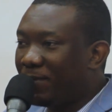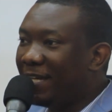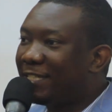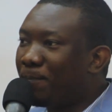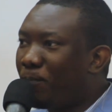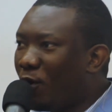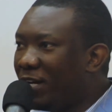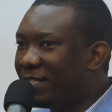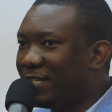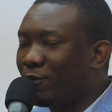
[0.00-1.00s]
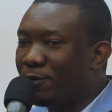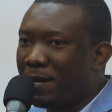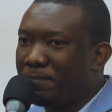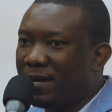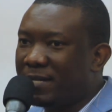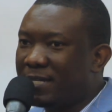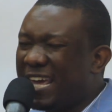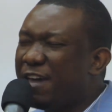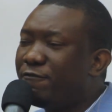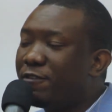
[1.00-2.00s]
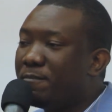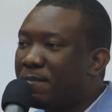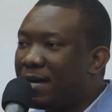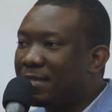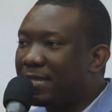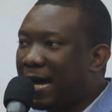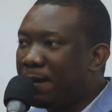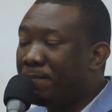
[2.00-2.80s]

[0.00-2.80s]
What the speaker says: It's a policy on my part. Every month I